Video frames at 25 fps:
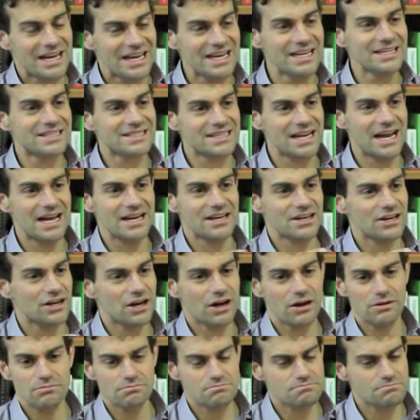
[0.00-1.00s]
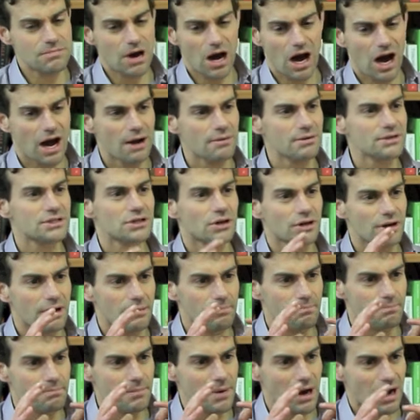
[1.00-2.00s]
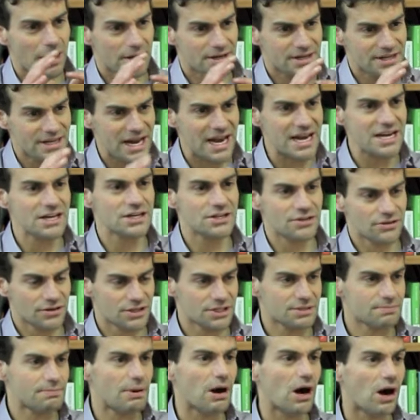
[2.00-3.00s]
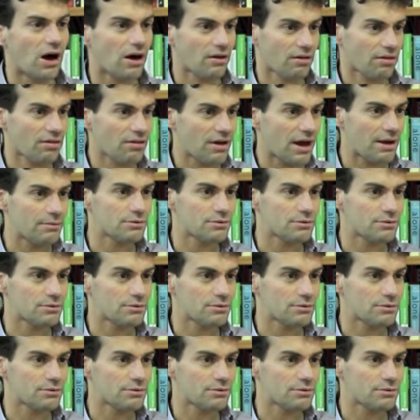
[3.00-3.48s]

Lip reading: he said, you know, I was on a dangerous path.